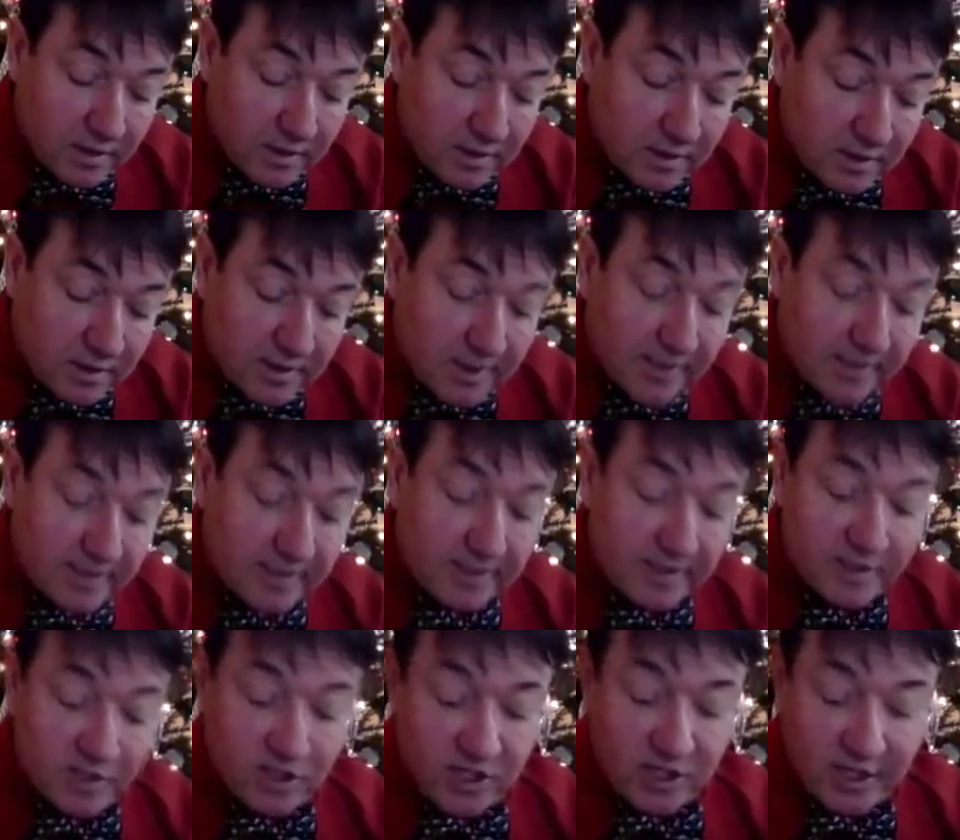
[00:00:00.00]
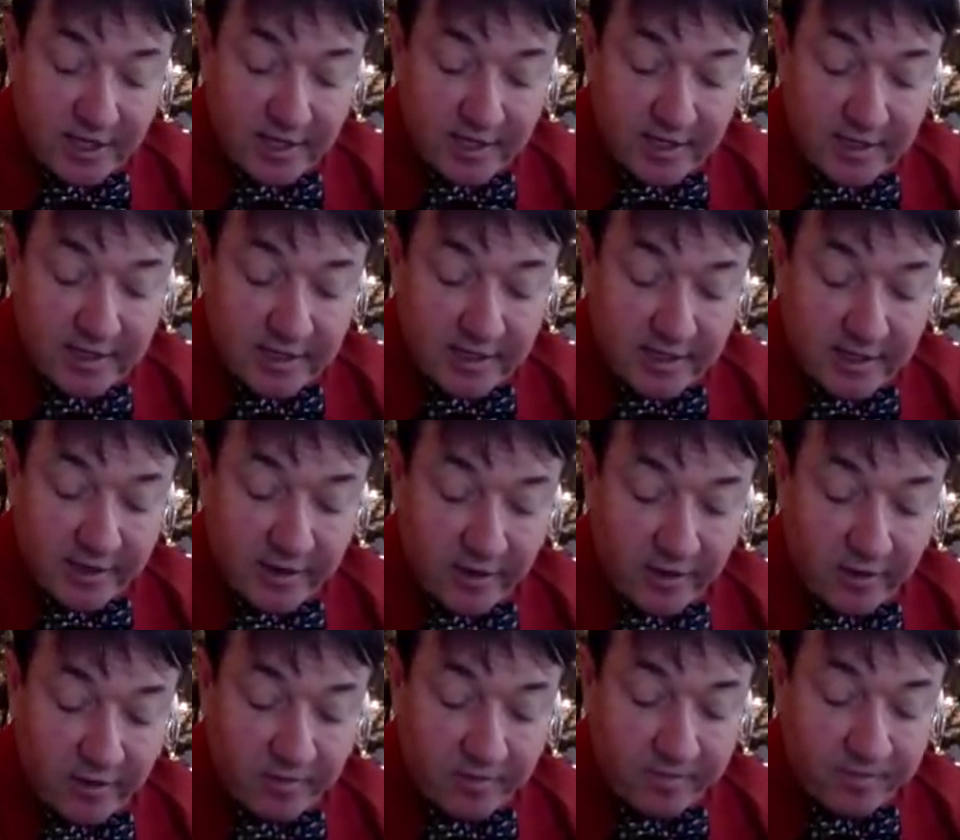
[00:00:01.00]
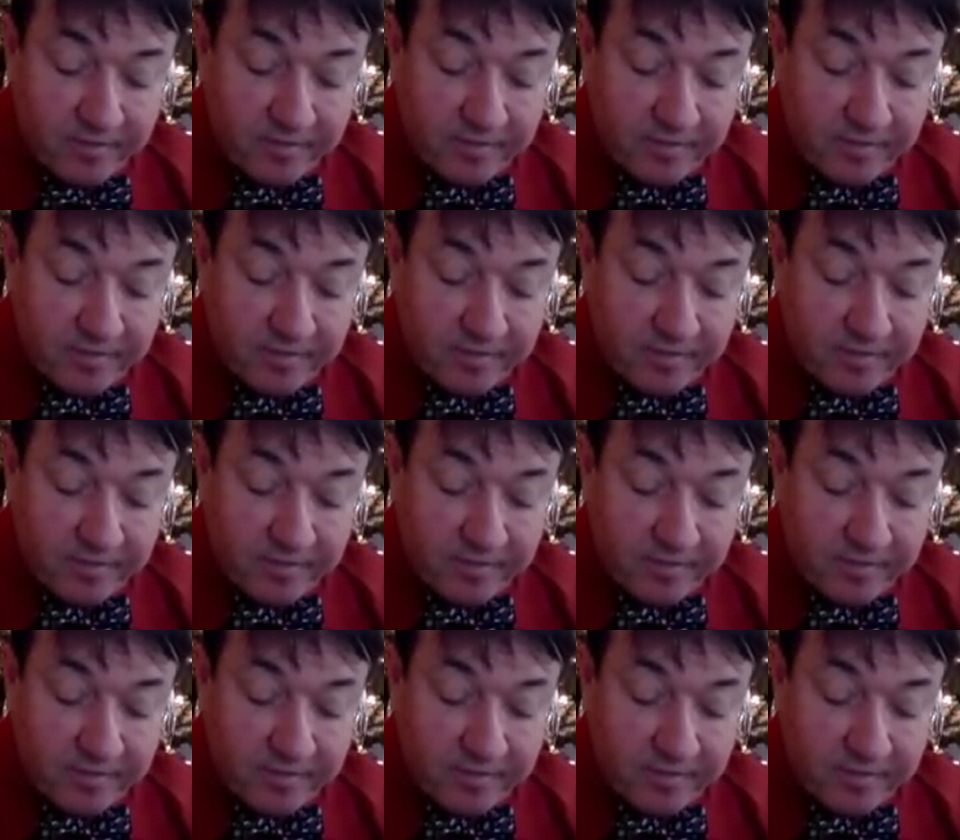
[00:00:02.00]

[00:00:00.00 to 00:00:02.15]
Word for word: says that she is here